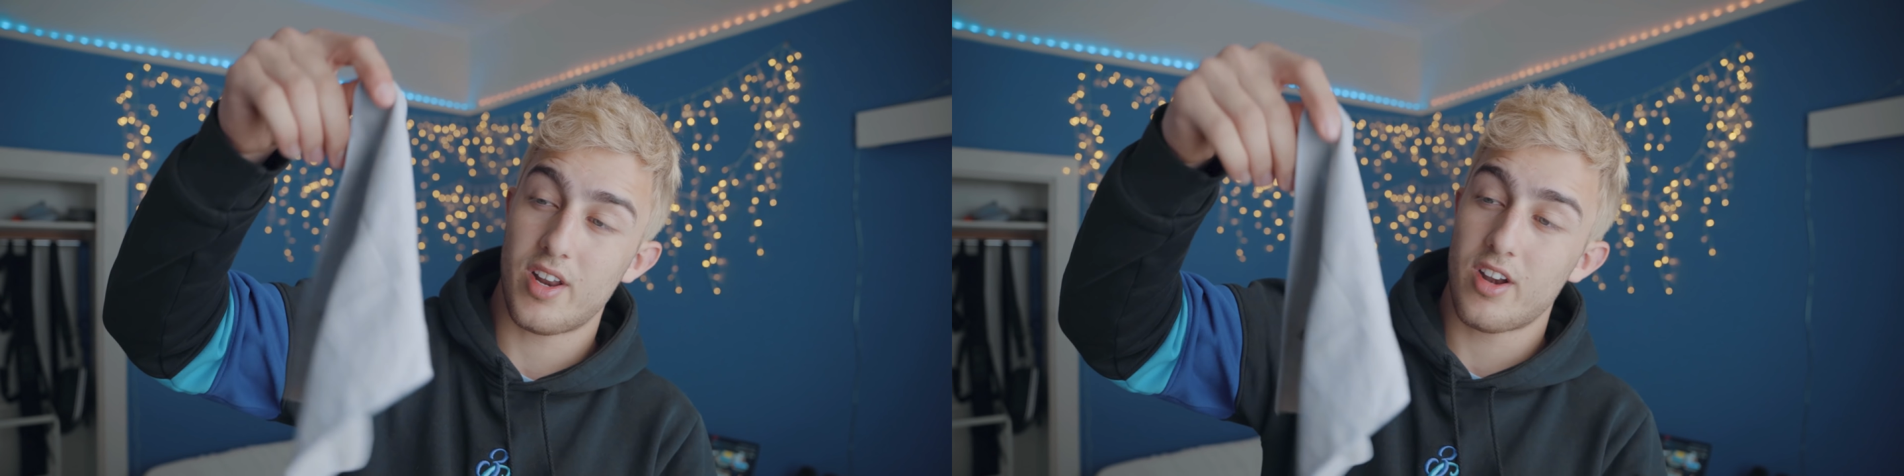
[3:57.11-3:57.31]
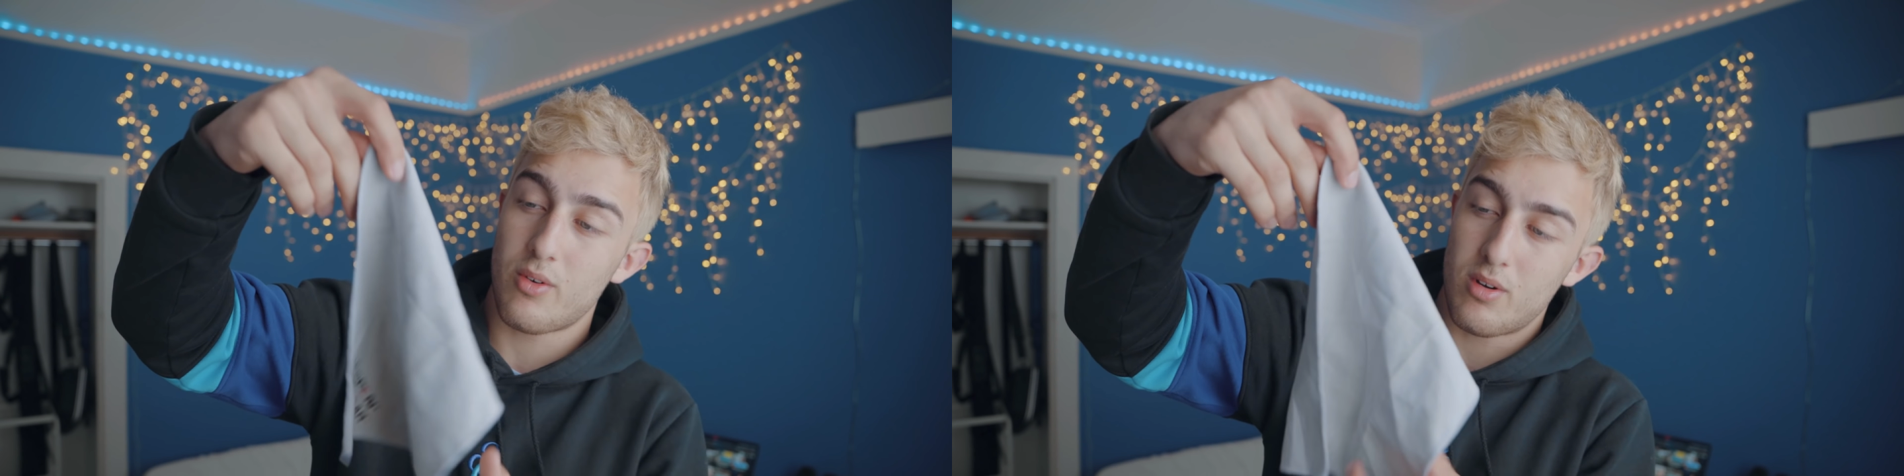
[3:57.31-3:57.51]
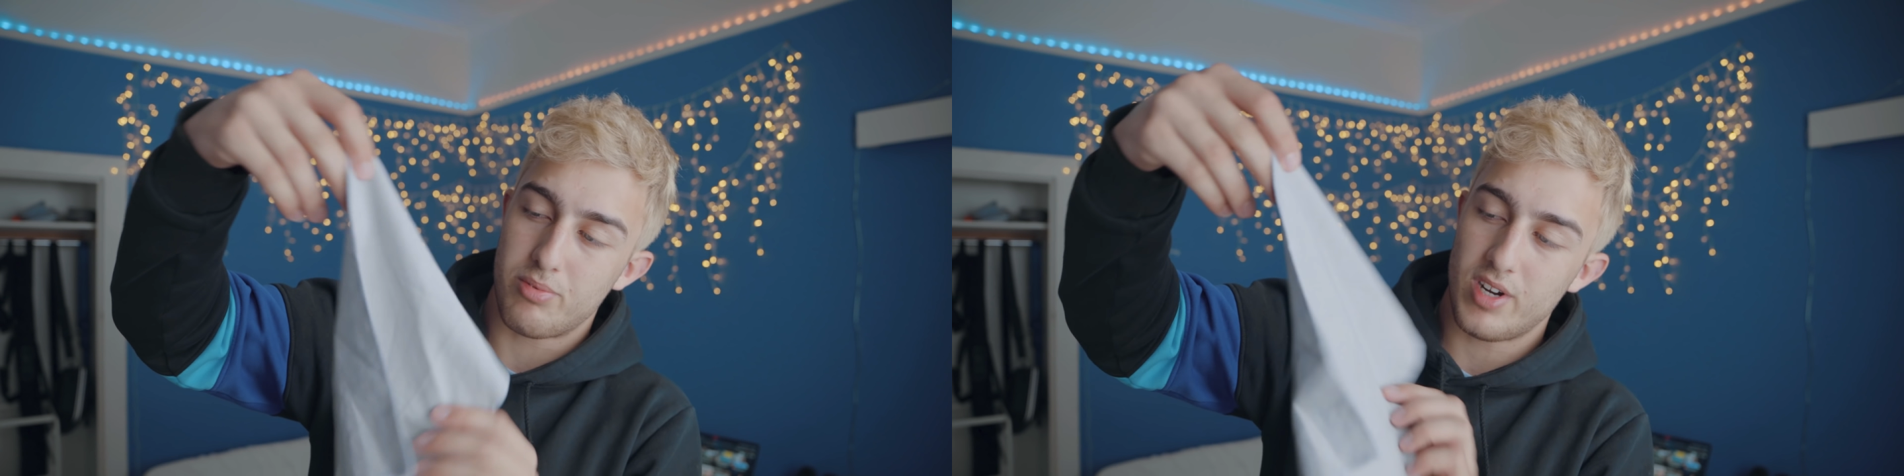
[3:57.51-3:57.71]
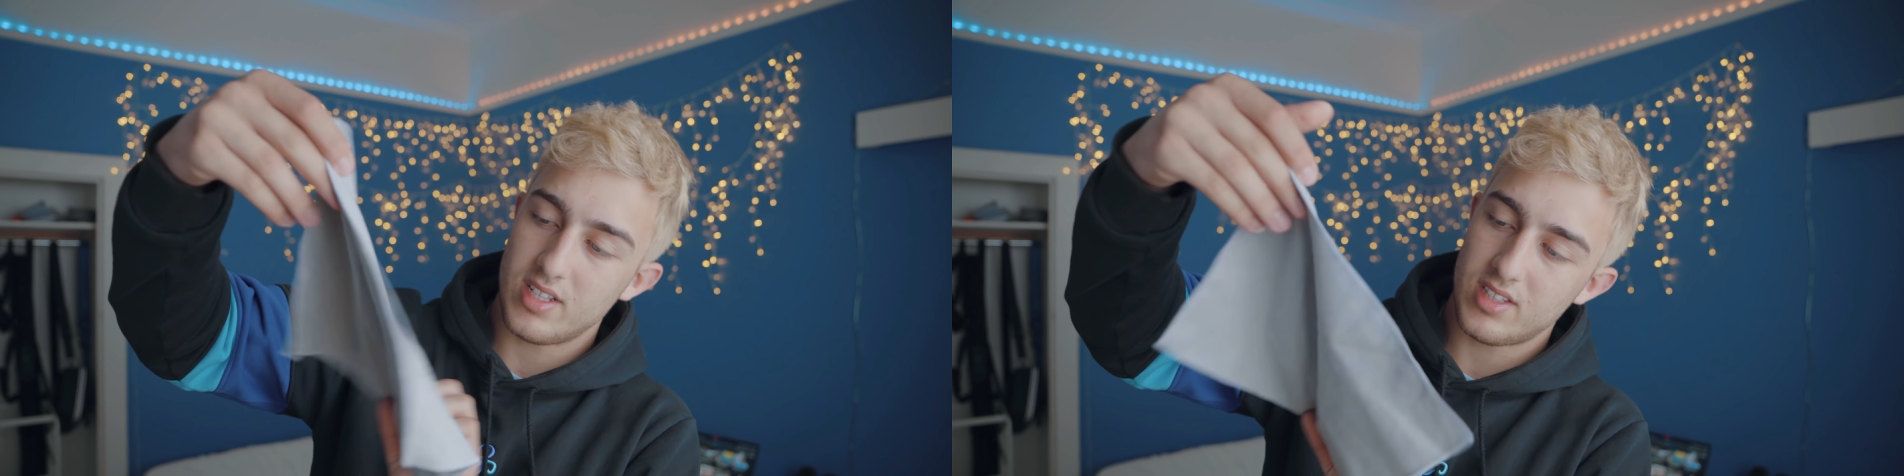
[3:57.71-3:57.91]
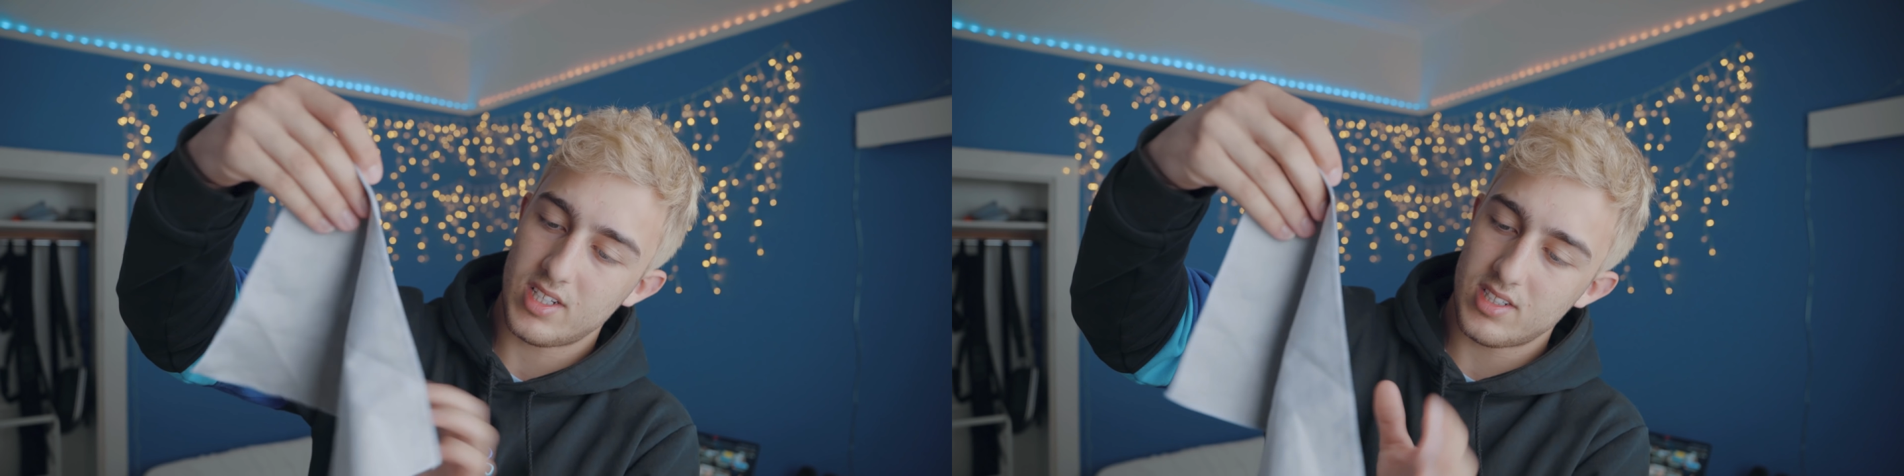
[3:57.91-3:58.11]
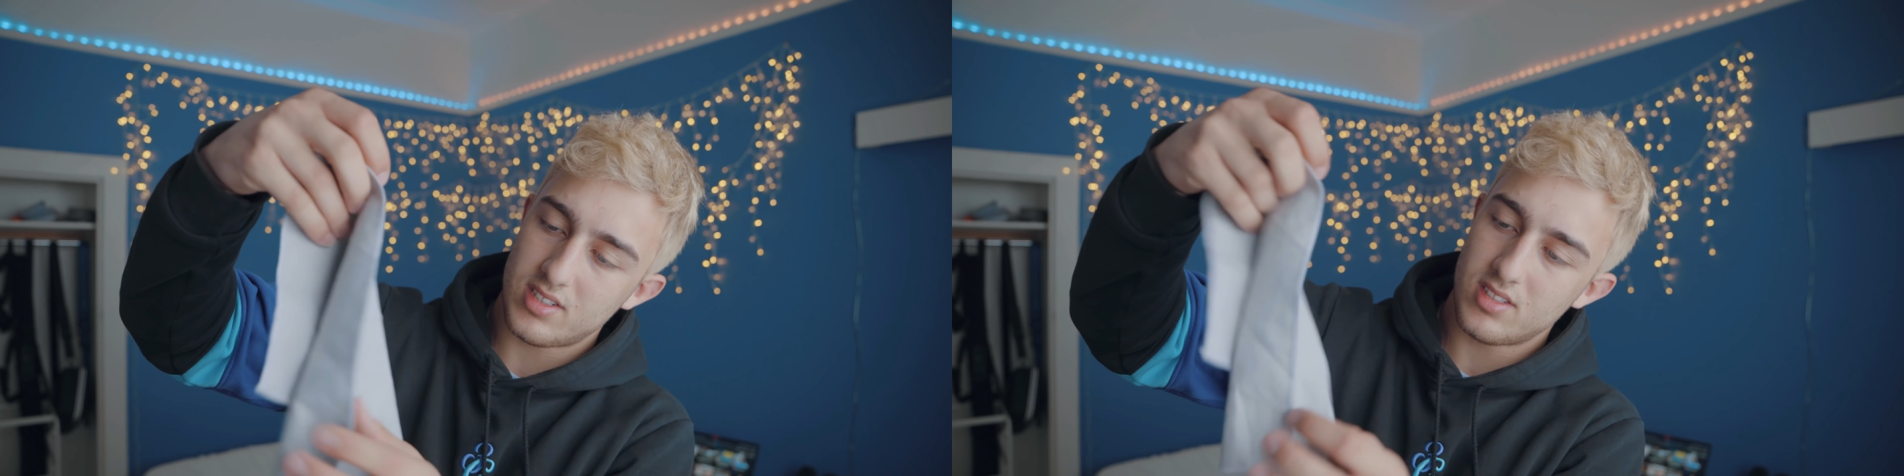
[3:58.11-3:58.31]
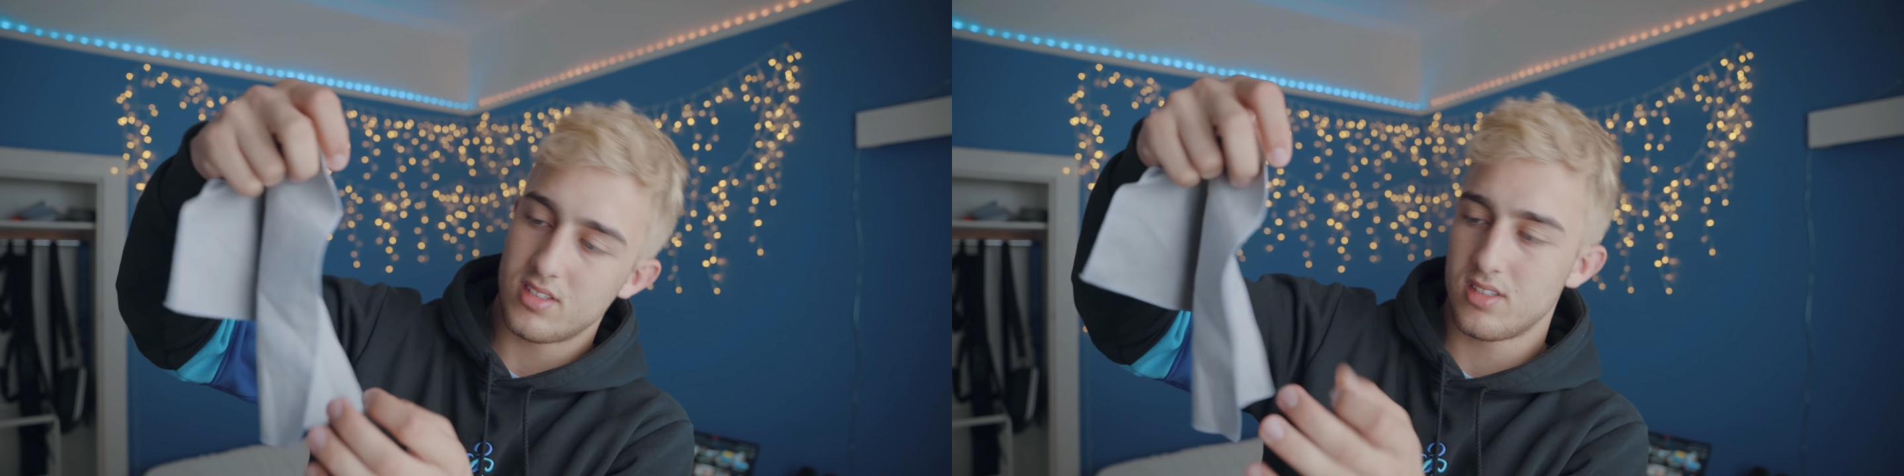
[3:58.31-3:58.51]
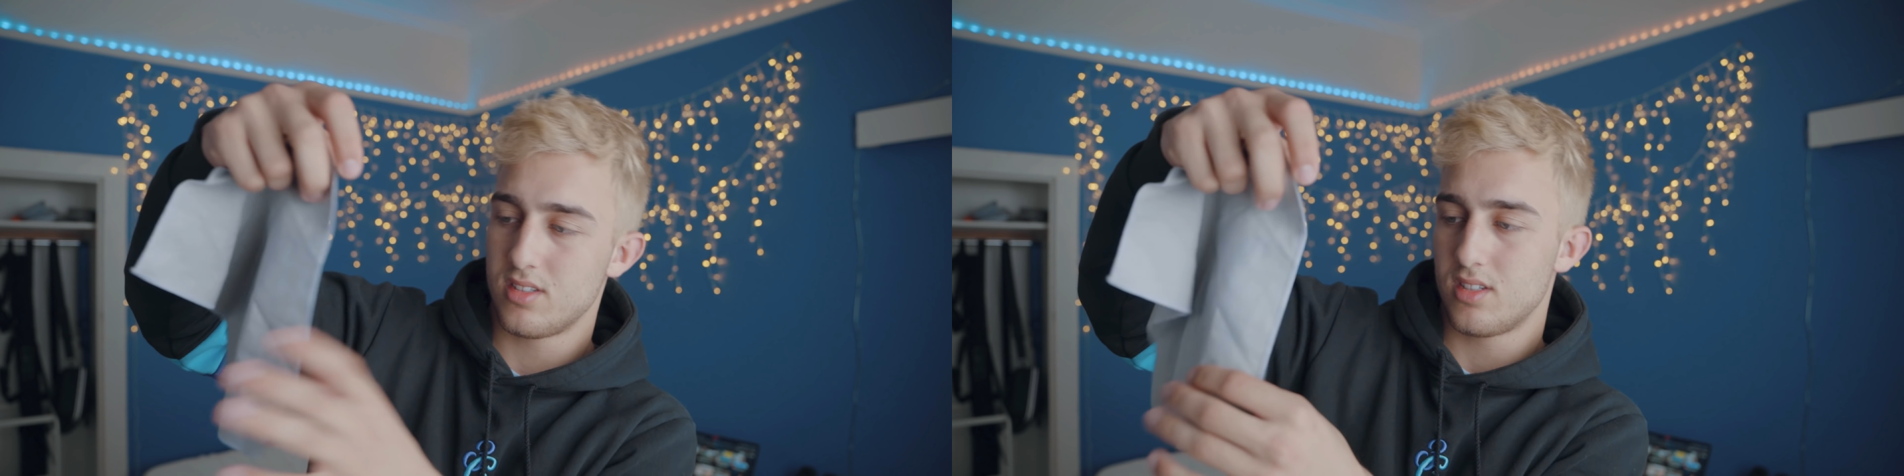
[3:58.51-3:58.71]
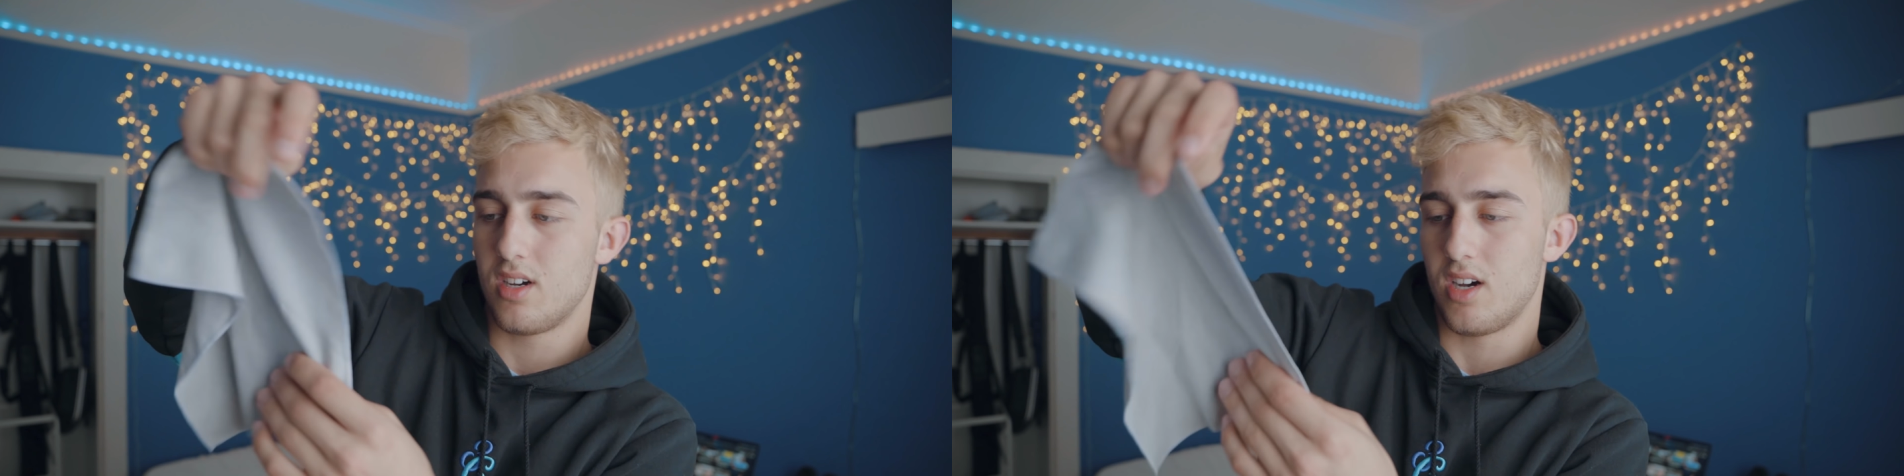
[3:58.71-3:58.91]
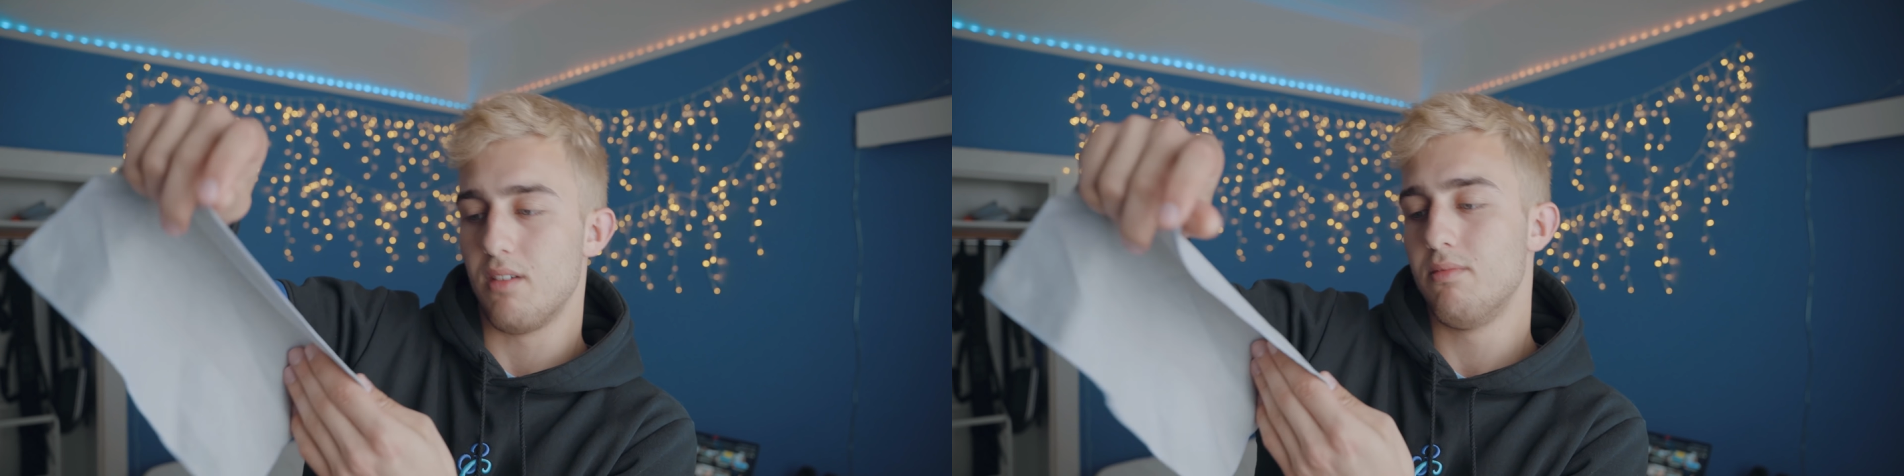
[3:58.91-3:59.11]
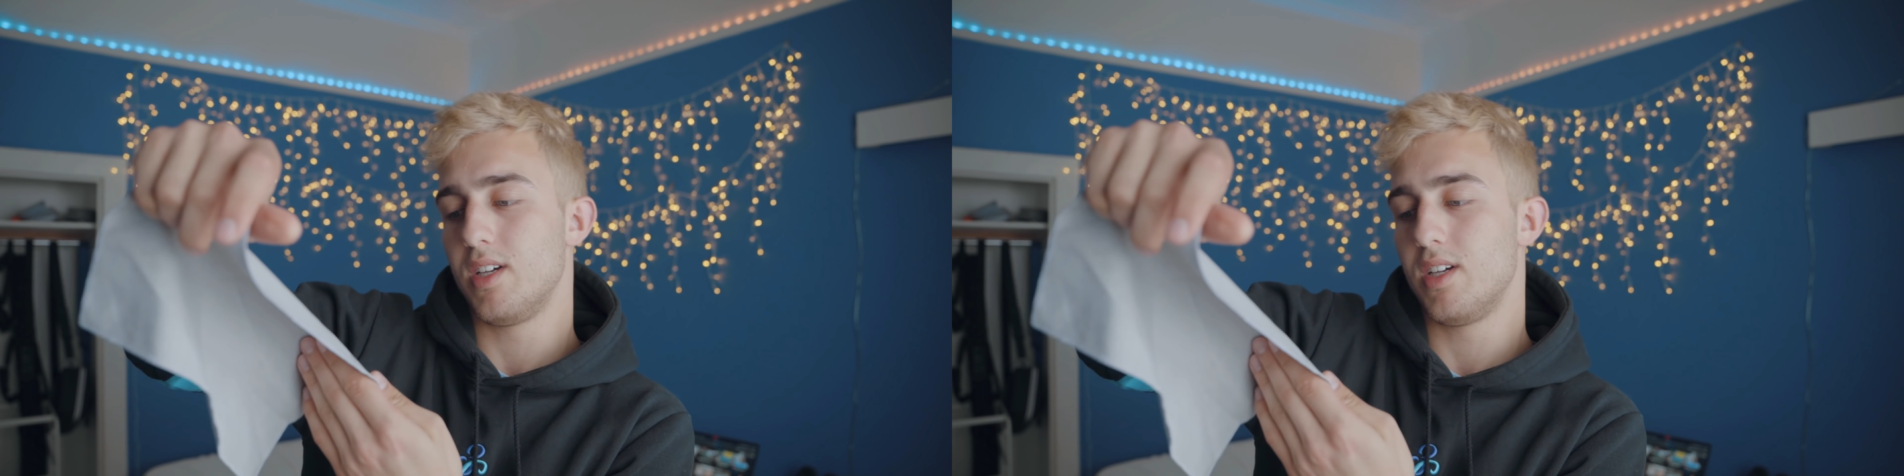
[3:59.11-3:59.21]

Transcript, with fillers: I don't know what brand it is. Oh